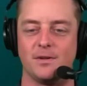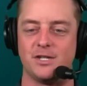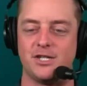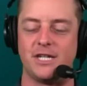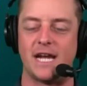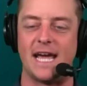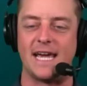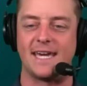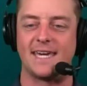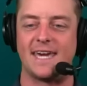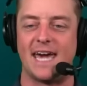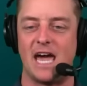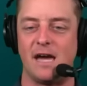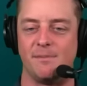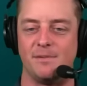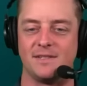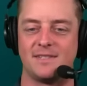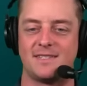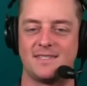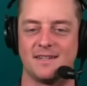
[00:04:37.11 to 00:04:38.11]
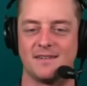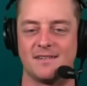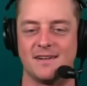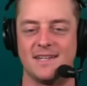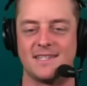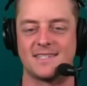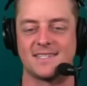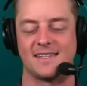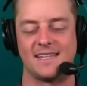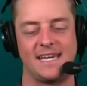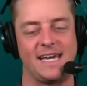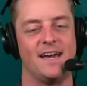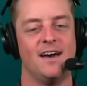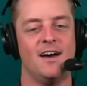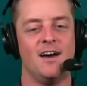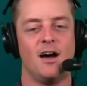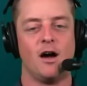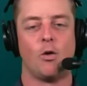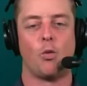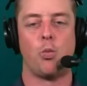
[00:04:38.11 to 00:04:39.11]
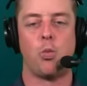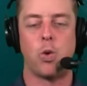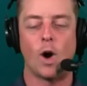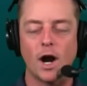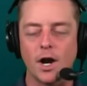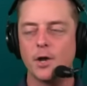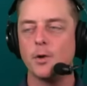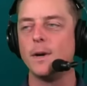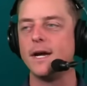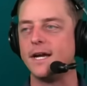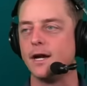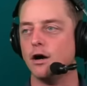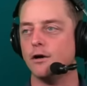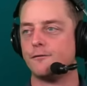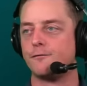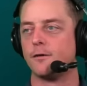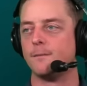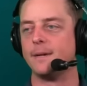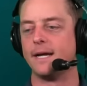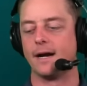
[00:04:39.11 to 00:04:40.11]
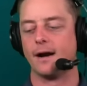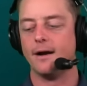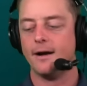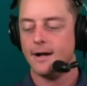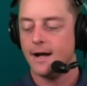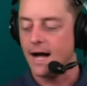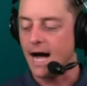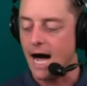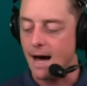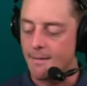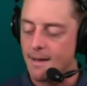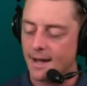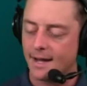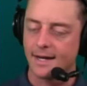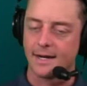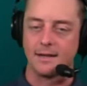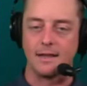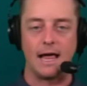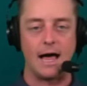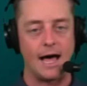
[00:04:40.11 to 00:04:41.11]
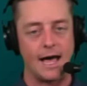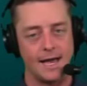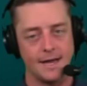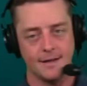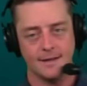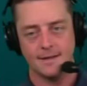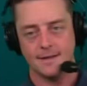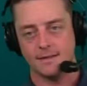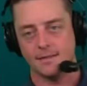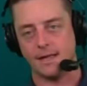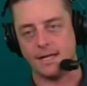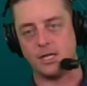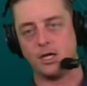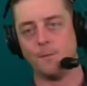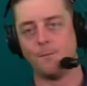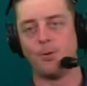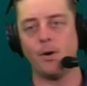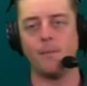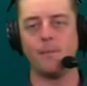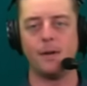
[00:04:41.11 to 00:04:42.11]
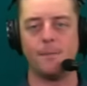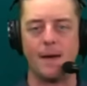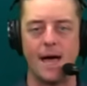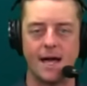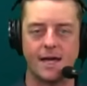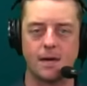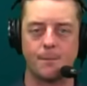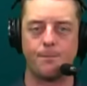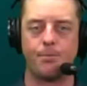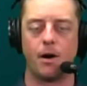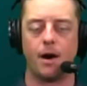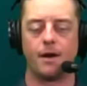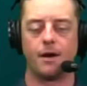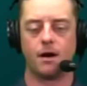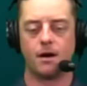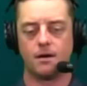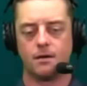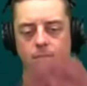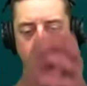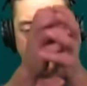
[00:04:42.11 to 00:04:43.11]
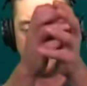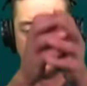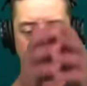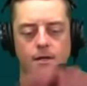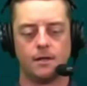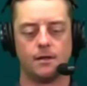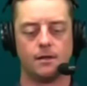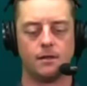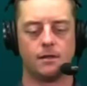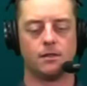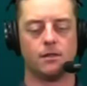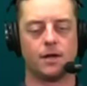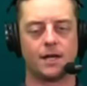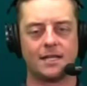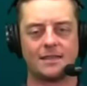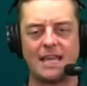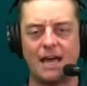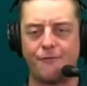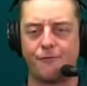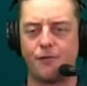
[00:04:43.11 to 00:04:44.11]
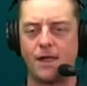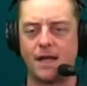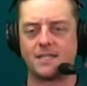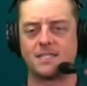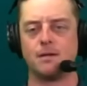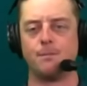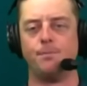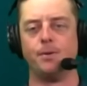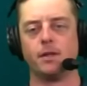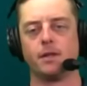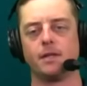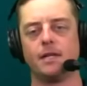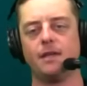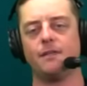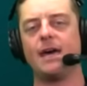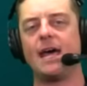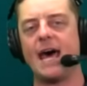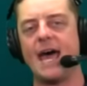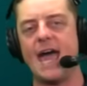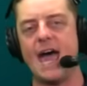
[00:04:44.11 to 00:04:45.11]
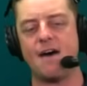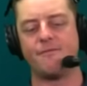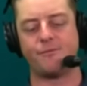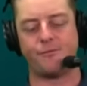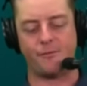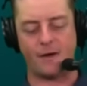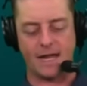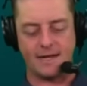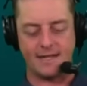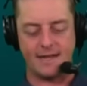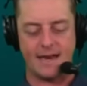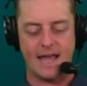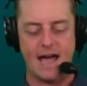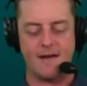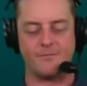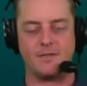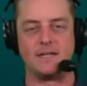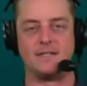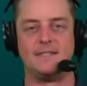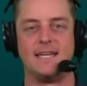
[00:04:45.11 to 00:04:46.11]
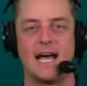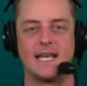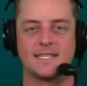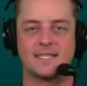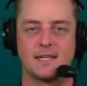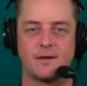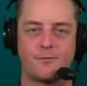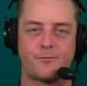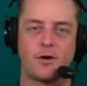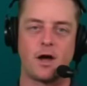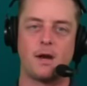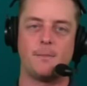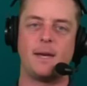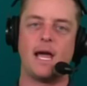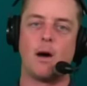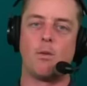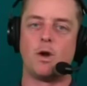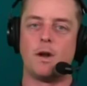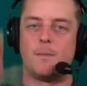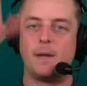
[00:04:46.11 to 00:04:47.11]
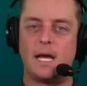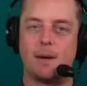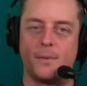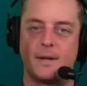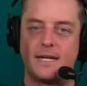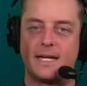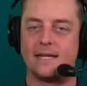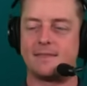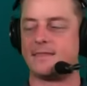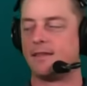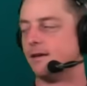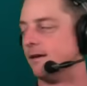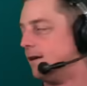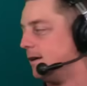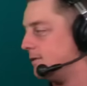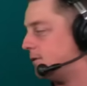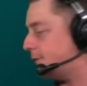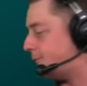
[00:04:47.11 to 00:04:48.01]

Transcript: JK, but seriously, where do we go from here? I'm not going to lie. Like, you put me back at punter. Look at that flexibility that I have. If I didn't have the desk in front of me, I would have been able to get the